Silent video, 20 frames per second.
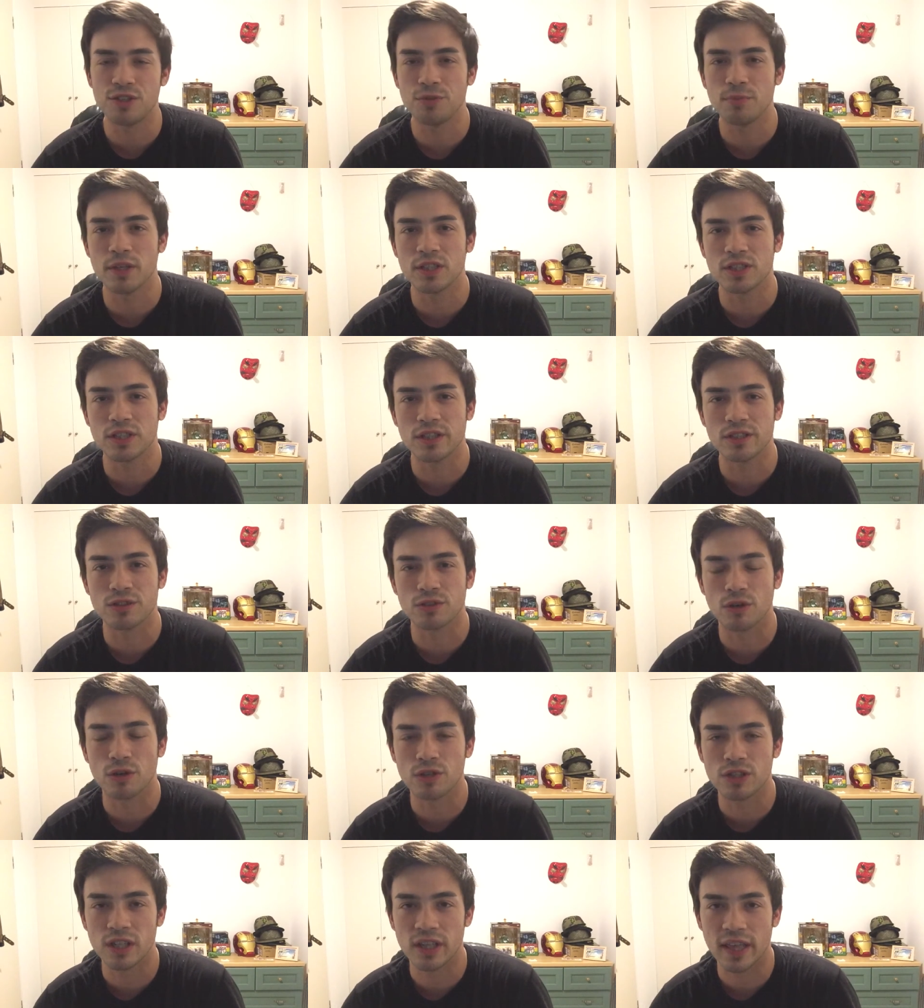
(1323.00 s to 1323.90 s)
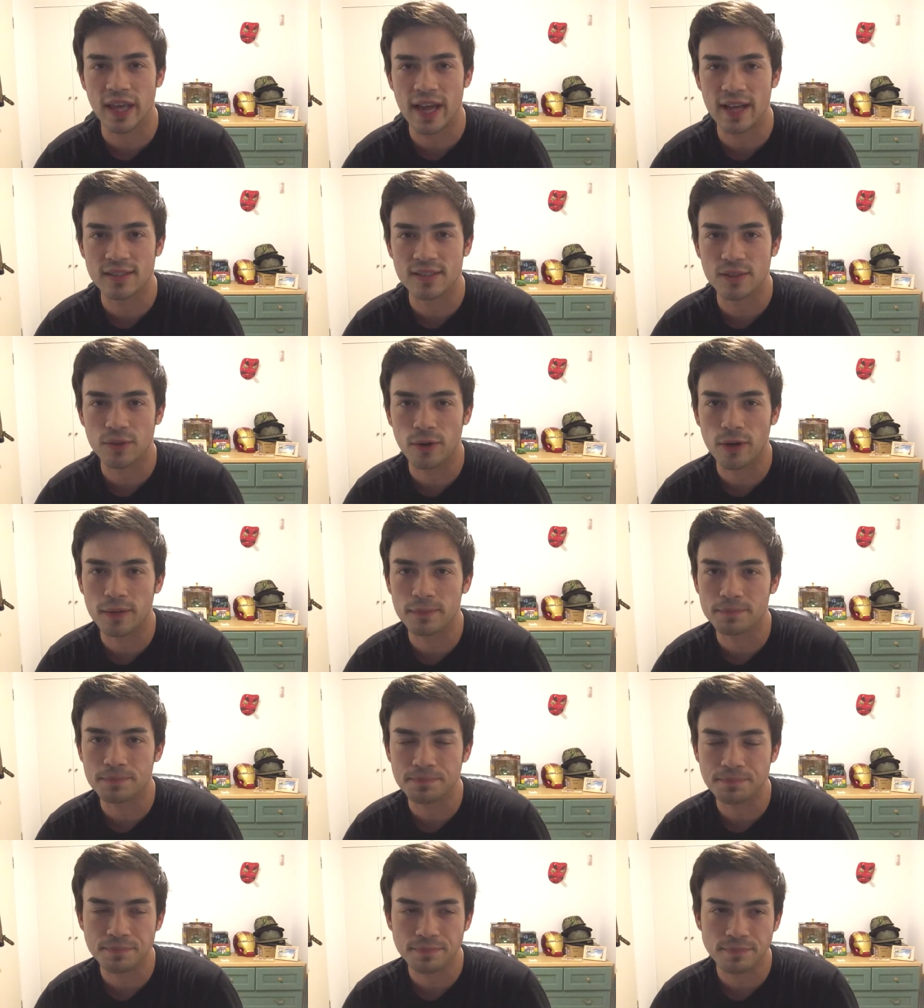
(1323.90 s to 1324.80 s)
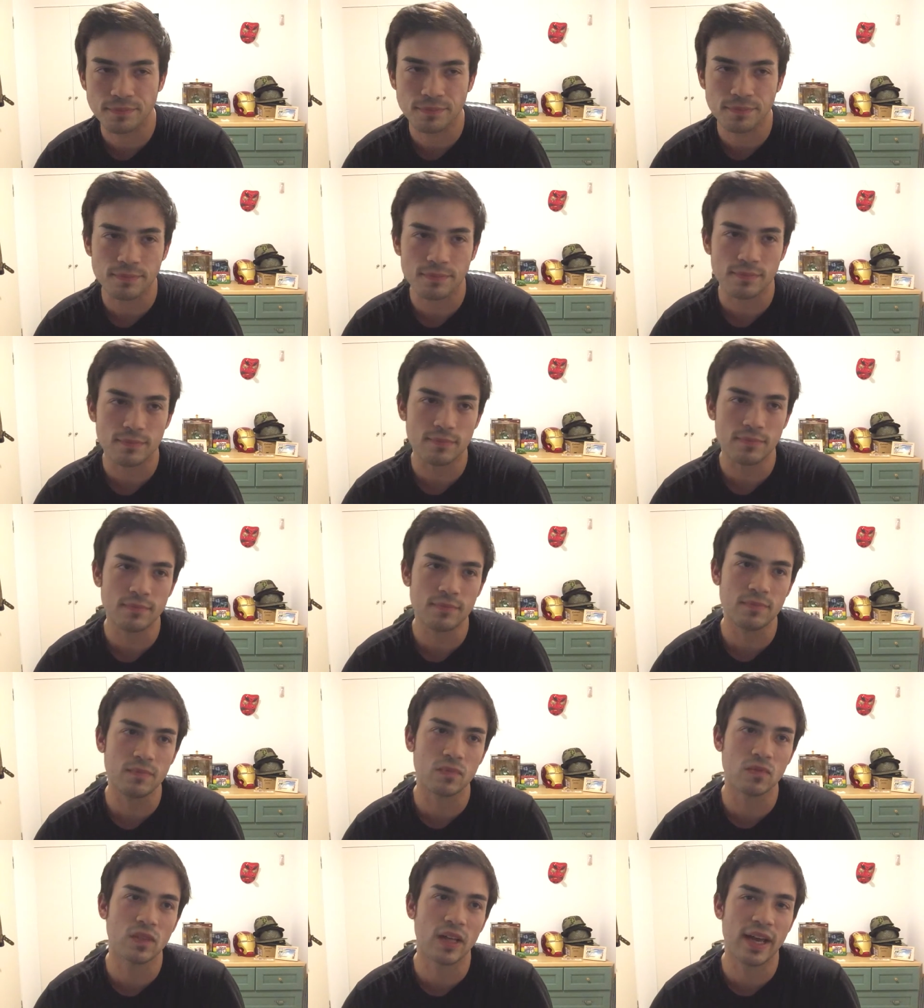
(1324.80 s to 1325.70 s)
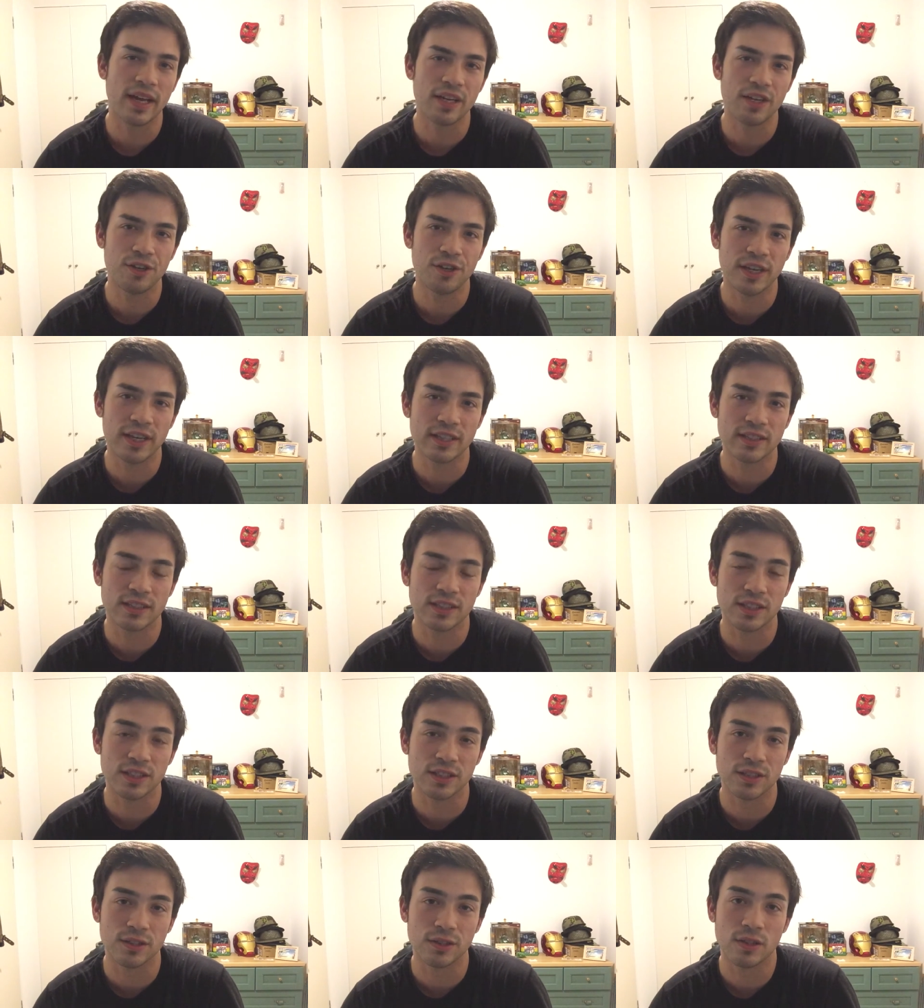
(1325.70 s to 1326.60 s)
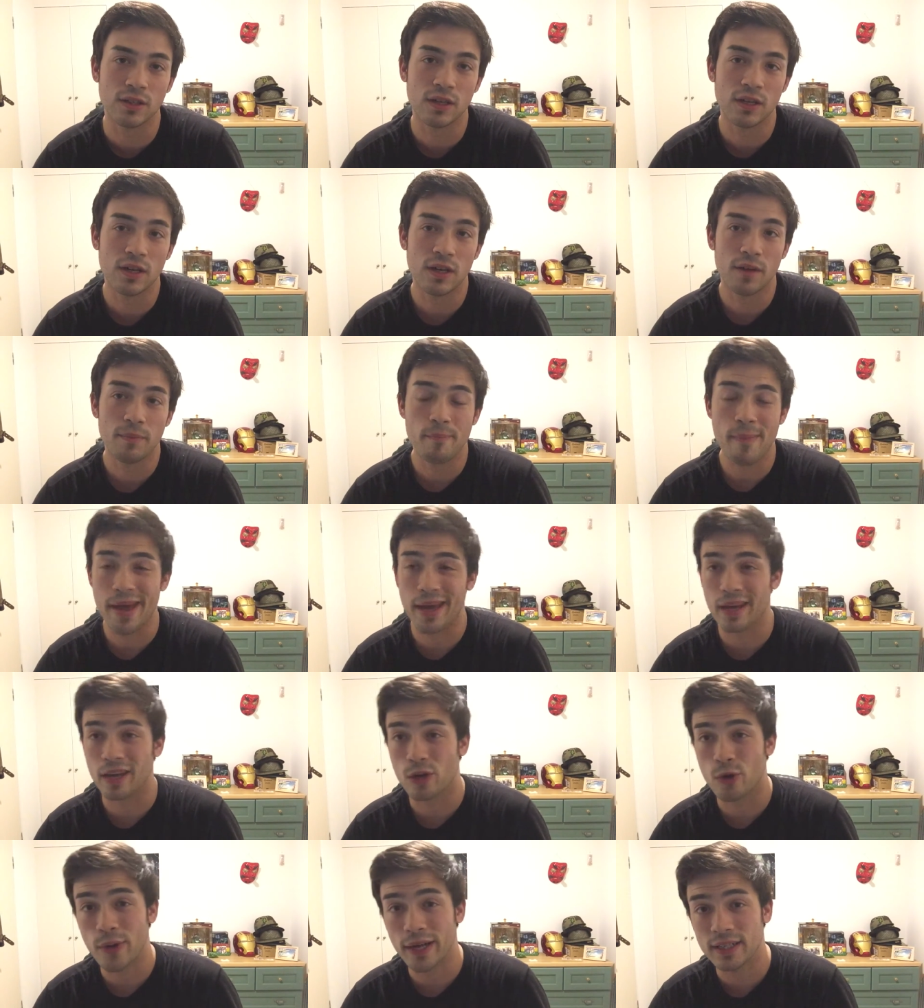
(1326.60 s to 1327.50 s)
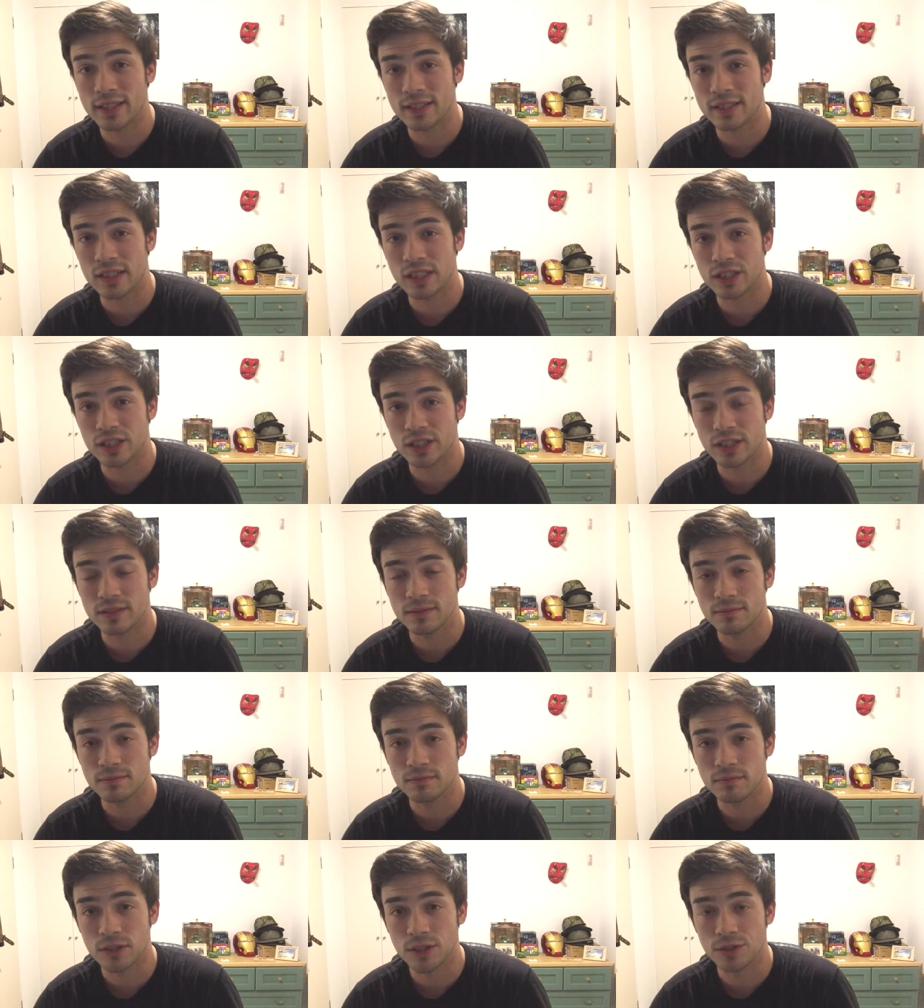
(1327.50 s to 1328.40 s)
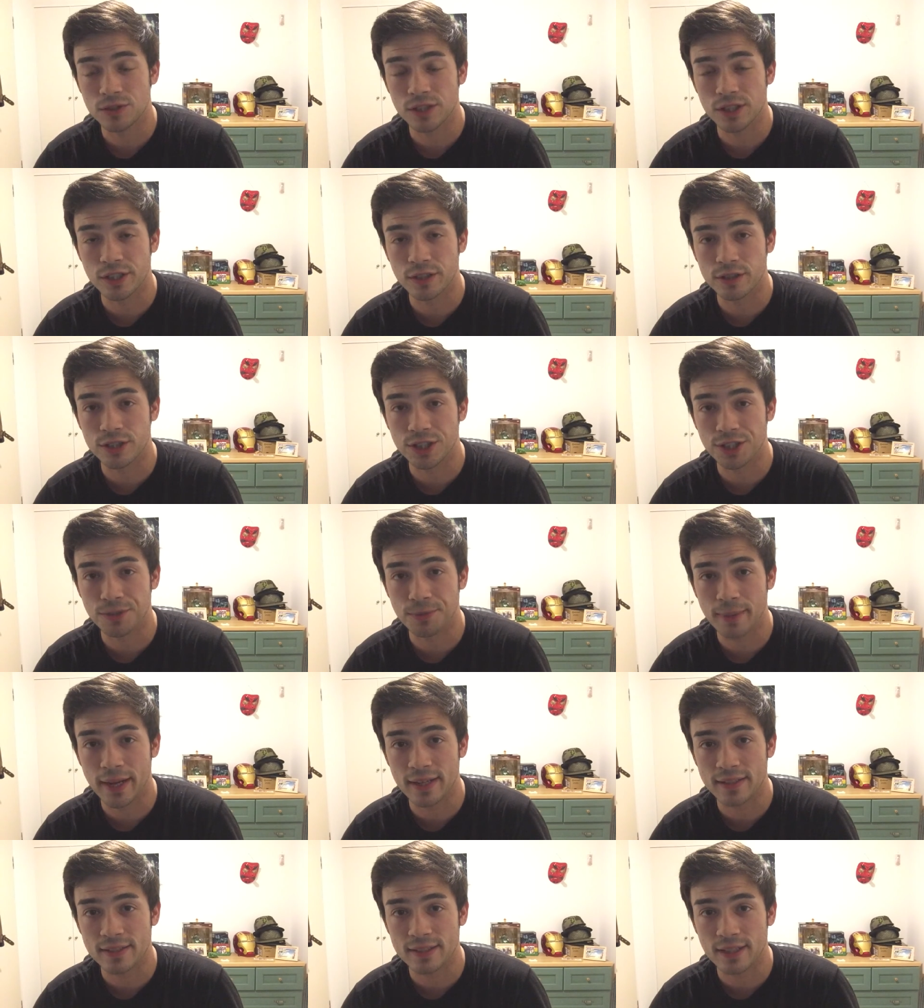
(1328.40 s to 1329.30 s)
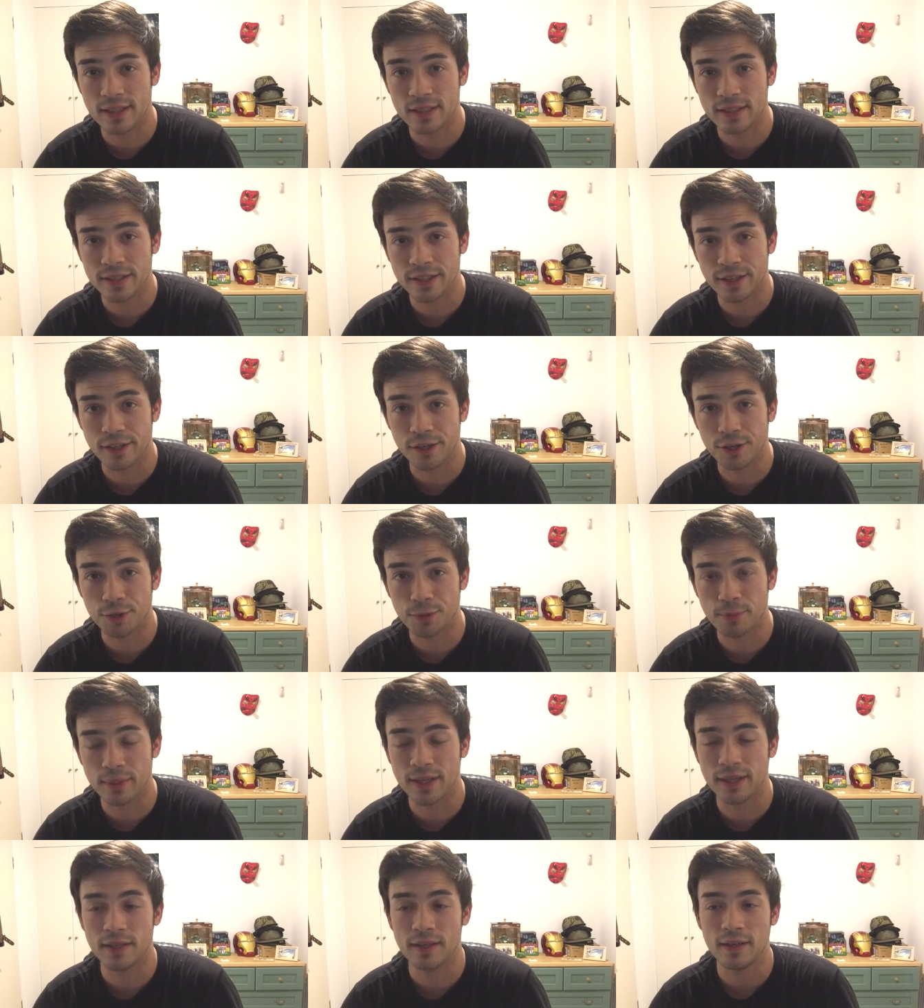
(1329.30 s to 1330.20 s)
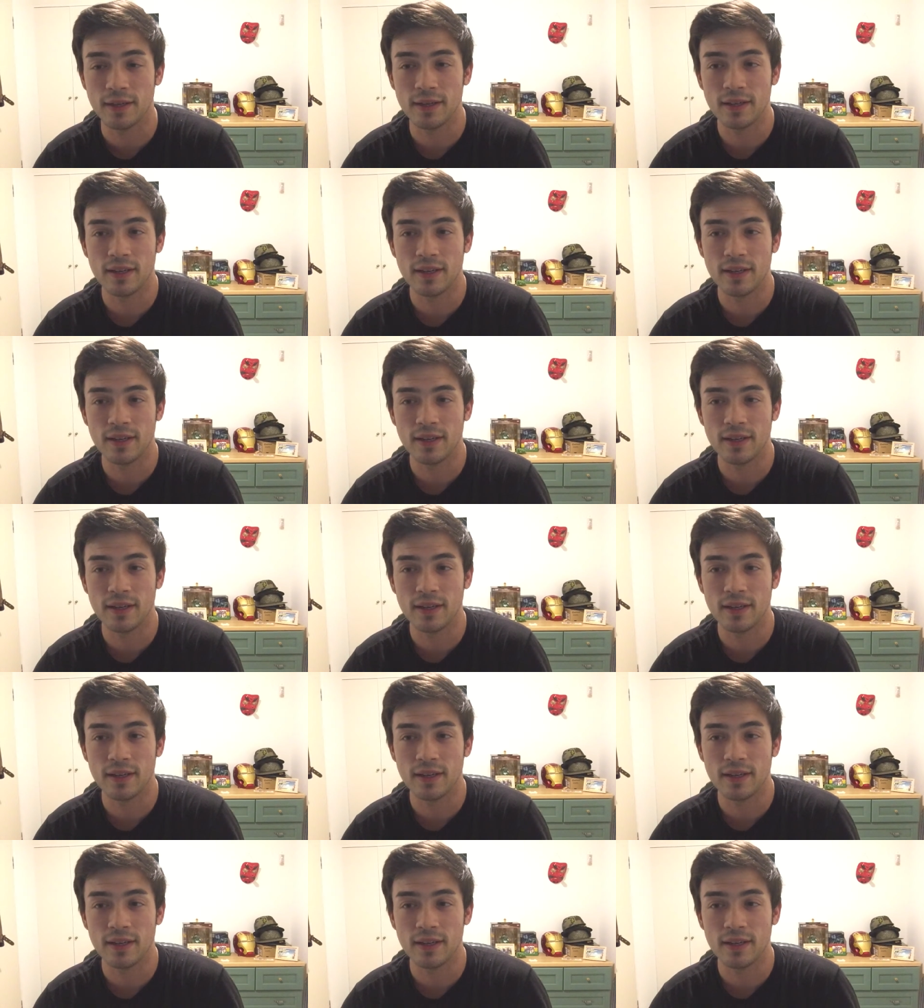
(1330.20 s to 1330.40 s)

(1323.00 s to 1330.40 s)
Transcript: too much control to the escort and you need to make a quick decision using your geomancer your newbie